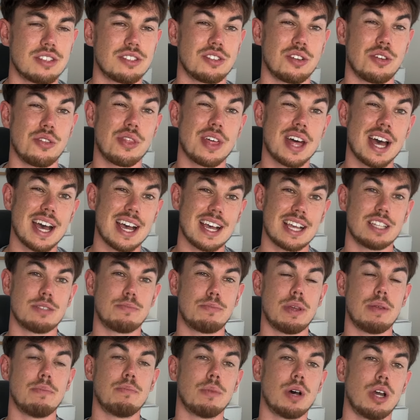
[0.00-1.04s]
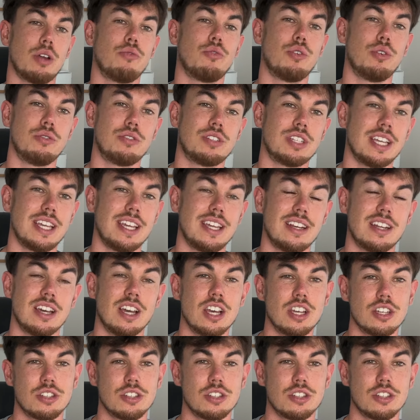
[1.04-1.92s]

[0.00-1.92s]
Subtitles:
So that has been my routine.